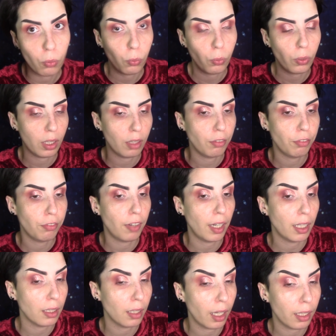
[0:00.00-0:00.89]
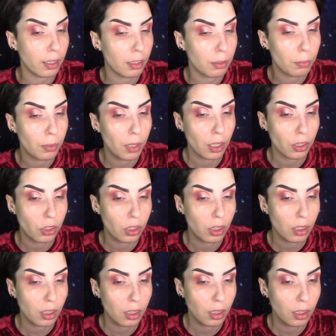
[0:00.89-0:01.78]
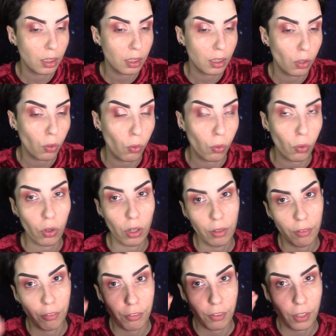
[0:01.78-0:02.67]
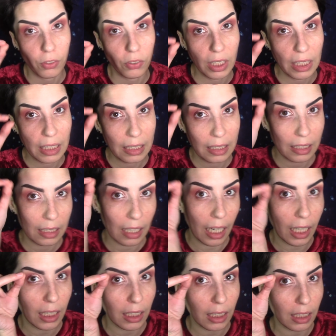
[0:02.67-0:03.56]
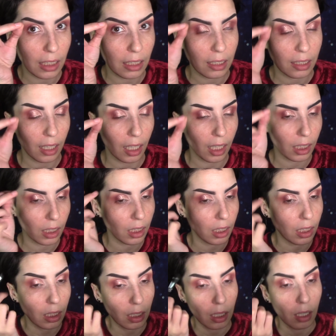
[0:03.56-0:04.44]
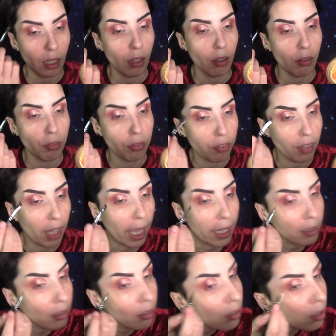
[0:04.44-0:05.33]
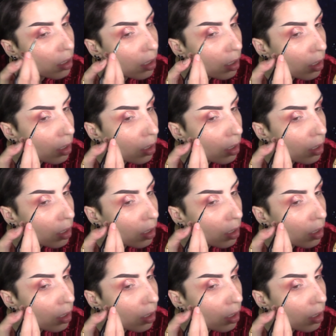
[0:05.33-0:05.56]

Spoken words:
with the fine liner brushes or very tiny flat